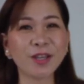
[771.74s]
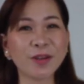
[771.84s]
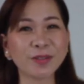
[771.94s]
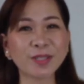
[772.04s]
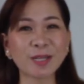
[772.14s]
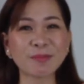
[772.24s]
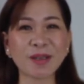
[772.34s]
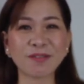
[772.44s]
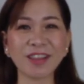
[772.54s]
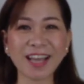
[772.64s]
start
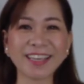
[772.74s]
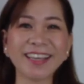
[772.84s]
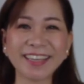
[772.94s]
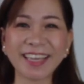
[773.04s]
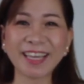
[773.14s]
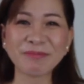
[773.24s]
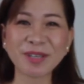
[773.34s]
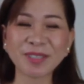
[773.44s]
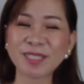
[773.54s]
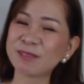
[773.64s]
my vlogging again,
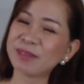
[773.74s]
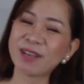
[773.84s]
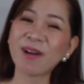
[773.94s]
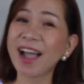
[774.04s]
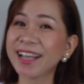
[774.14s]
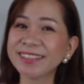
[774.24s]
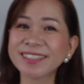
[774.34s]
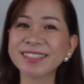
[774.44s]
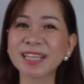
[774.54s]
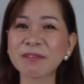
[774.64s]
because it's been a while
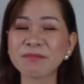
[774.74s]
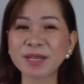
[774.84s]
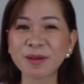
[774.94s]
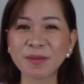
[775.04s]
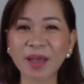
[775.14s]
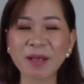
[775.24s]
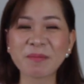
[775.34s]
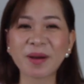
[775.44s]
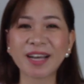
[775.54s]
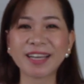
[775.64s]
since I've been
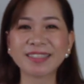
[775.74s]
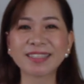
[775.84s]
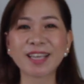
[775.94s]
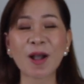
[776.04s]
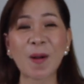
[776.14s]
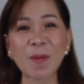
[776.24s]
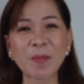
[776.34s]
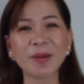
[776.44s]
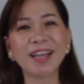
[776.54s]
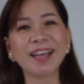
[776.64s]
away. But I
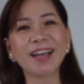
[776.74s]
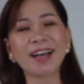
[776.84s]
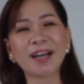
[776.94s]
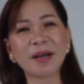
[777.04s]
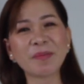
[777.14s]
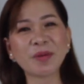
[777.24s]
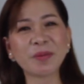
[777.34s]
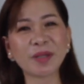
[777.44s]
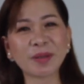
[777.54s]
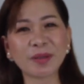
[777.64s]
hope
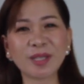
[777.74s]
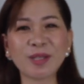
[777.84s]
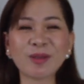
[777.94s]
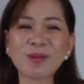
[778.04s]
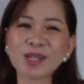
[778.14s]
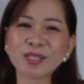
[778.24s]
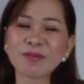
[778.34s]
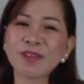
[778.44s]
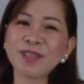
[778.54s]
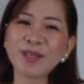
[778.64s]
you will continue to watch
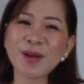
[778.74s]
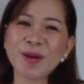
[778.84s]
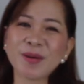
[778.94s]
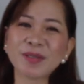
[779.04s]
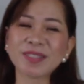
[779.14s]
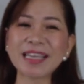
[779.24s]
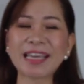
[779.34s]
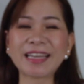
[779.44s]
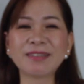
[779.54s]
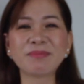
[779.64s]
my videos
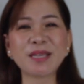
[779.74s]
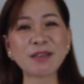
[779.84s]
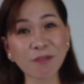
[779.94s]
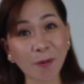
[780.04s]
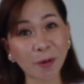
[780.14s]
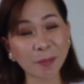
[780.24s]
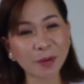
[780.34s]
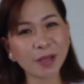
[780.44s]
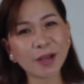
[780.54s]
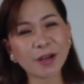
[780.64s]
and be
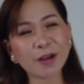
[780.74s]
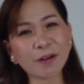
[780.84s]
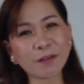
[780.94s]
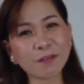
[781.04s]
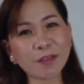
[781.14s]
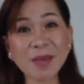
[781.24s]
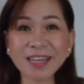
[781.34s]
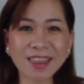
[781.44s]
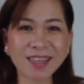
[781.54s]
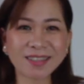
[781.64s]
informed of the
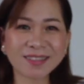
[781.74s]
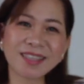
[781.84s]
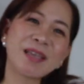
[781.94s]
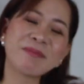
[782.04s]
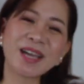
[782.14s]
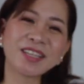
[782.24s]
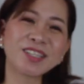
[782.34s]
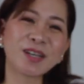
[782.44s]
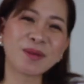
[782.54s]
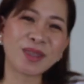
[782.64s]
many things that I'm gonna
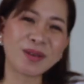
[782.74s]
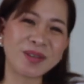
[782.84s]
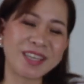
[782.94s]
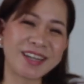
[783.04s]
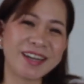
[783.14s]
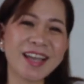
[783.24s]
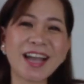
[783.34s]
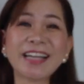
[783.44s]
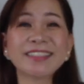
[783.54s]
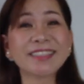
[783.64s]
share with you here.
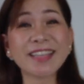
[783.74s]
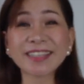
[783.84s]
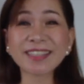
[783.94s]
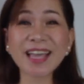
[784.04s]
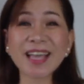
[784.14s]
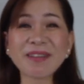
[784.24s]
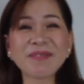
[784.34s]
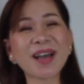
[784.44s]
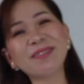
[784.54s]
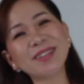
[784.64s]
Until next time, have a